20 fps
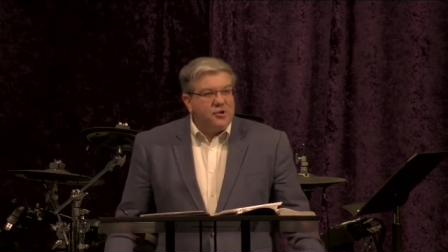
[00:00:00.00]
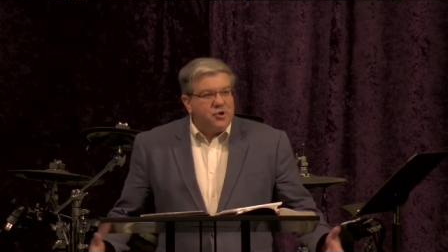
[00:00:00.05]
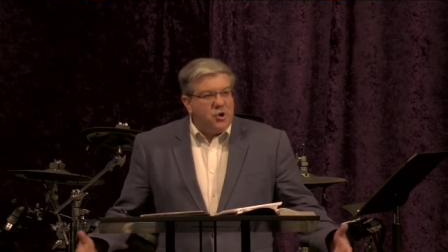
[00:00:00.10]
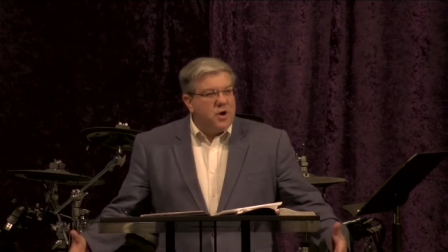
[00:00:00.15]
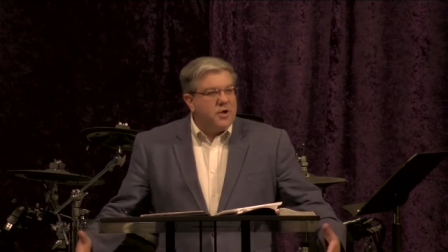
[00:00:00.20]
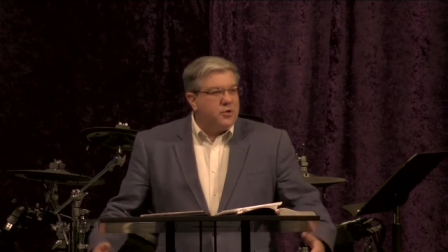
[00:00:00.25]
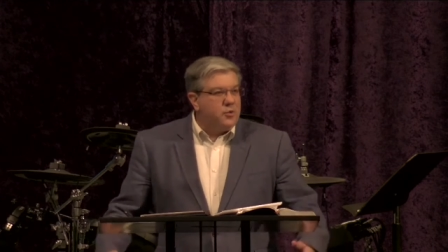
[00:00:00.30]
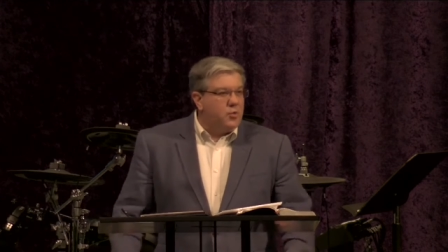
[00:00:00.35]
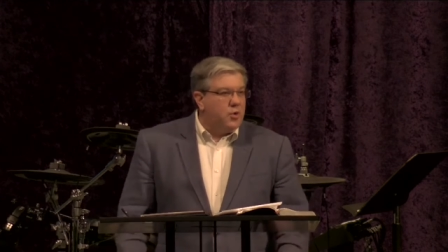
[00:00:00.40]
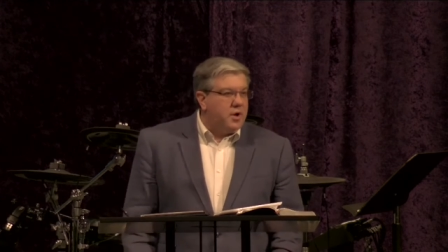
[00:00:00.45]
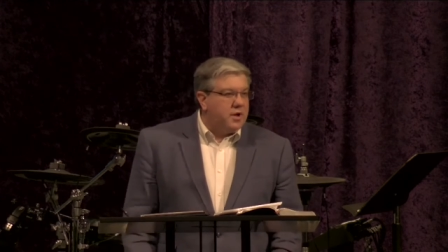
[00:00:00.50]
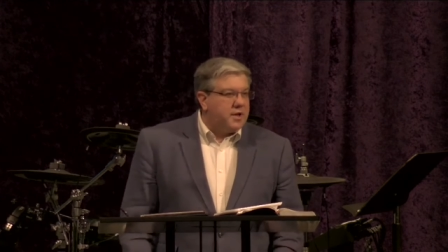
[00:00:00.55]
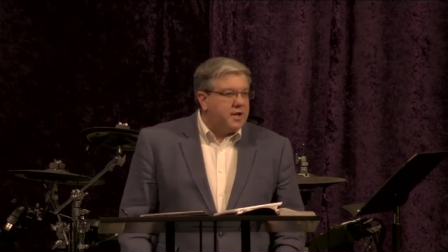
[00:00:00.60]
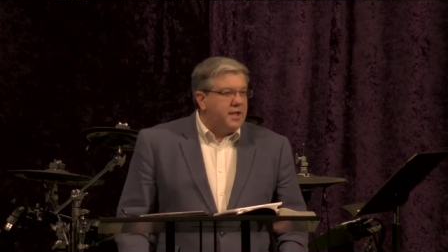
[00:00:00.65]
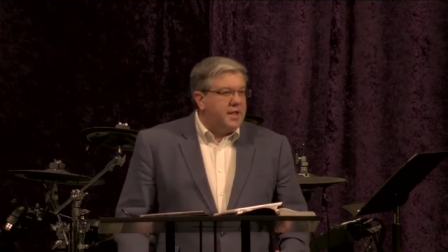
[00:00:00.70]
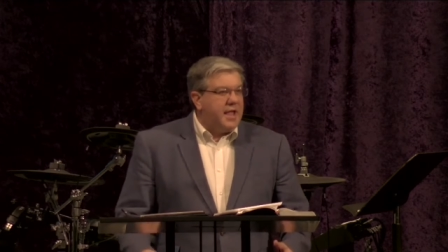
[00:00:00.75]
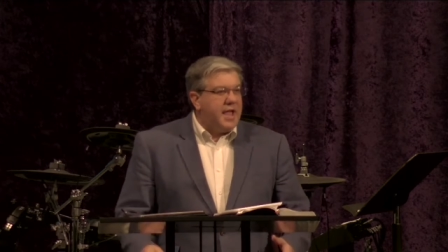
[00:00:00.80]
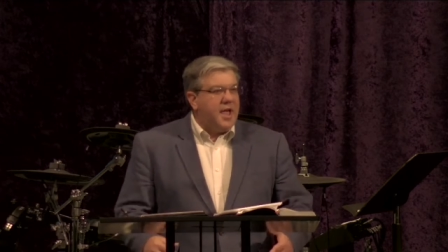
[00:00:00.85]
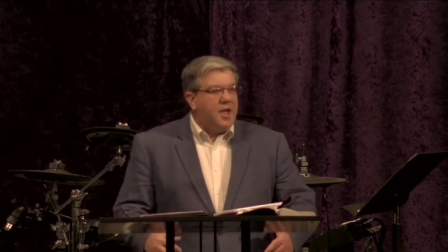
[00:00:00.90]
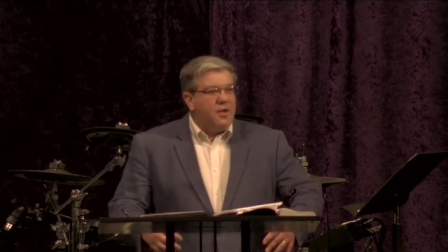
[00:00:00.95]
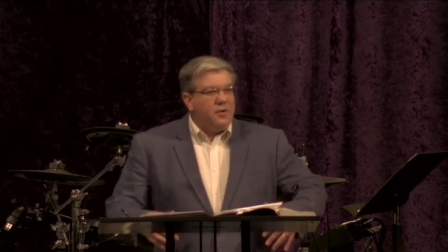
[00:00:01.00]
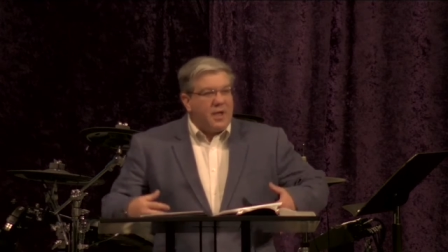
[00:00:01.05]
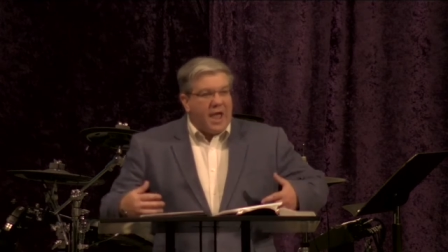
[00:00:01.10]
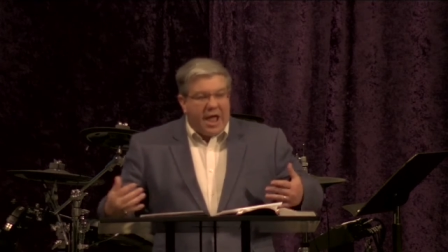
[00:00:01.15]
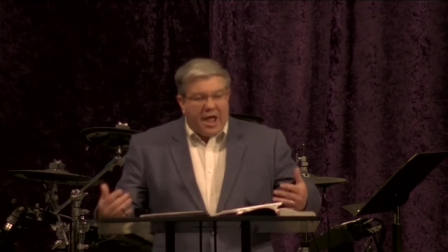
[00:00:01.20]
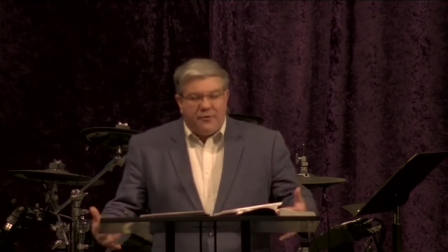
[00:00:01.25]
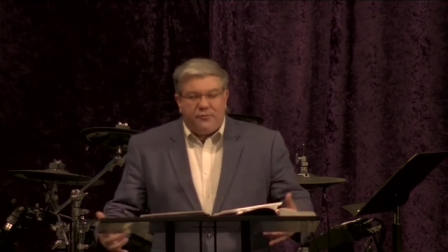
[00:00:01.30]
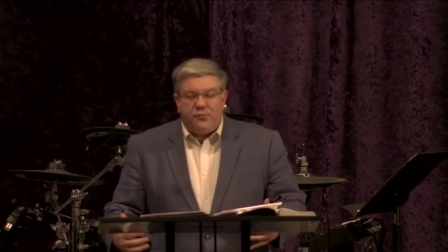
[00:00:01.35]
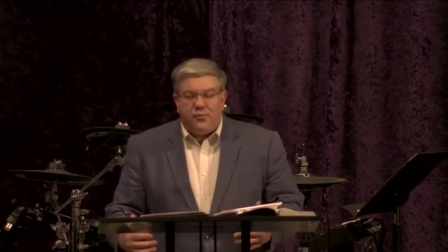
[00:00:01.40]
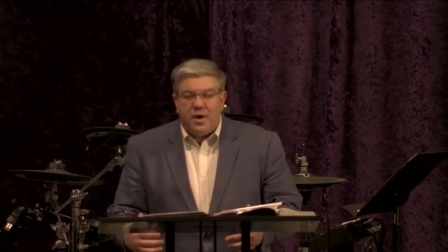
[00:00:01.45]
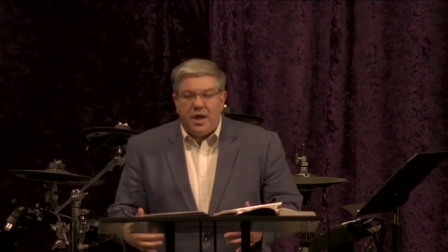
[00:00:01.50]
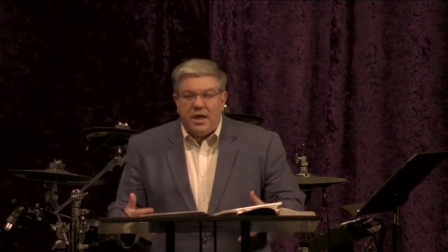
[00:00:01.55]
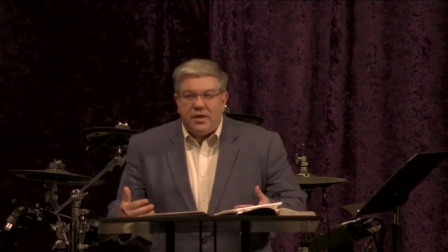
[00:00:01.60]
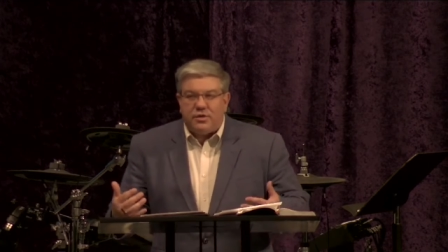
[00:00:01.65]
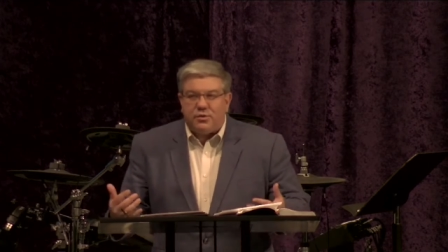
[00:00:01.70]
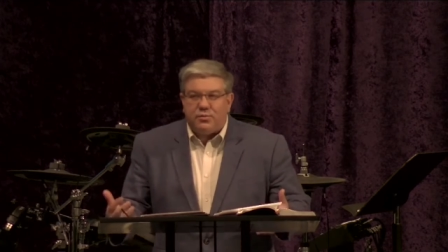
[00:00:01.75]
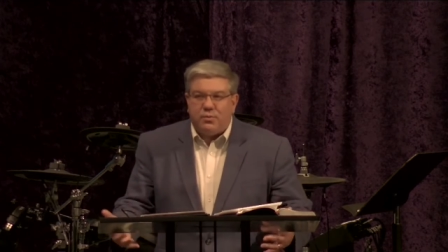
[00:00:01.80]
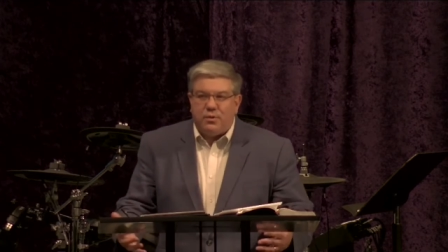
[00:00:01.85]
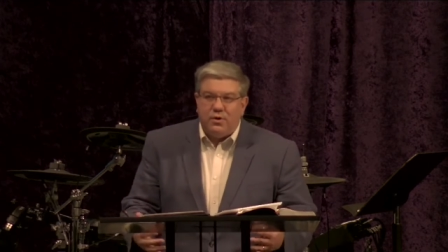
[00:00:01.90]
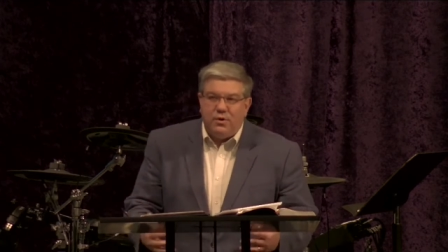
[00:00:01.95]
During the root canal, halfway
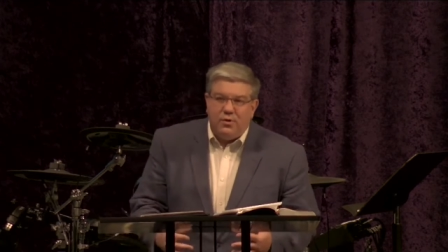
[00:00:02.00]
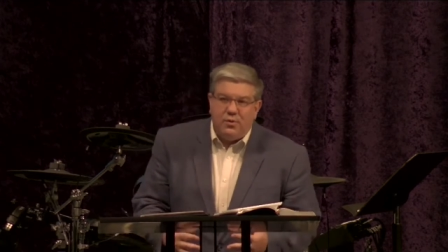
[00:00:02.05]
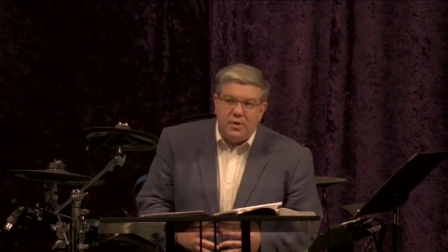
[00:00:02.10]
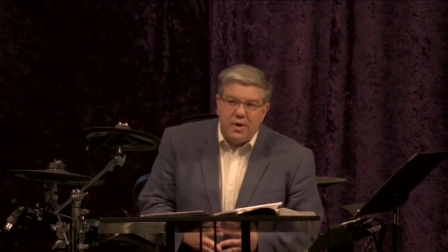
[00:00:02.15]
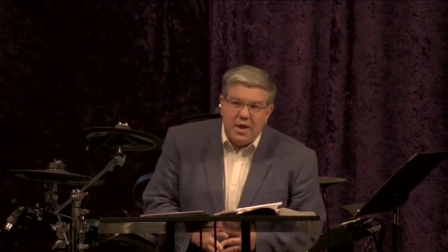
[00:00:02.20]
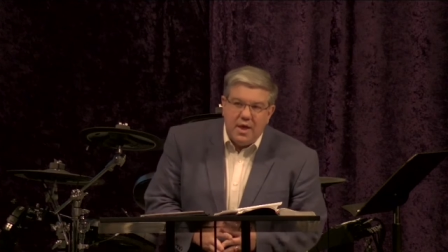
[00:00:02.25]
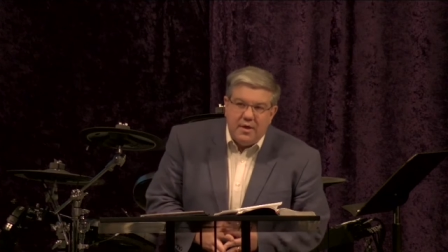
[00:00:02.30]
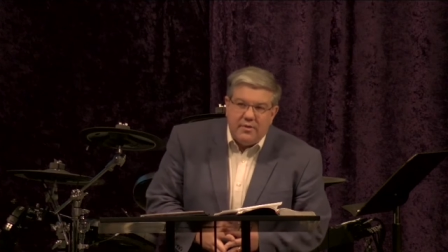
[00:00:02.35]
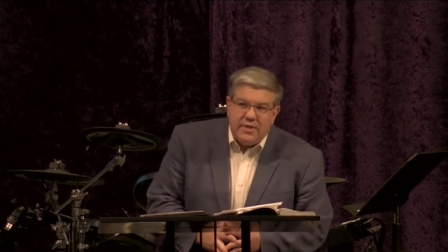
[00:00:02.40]
through,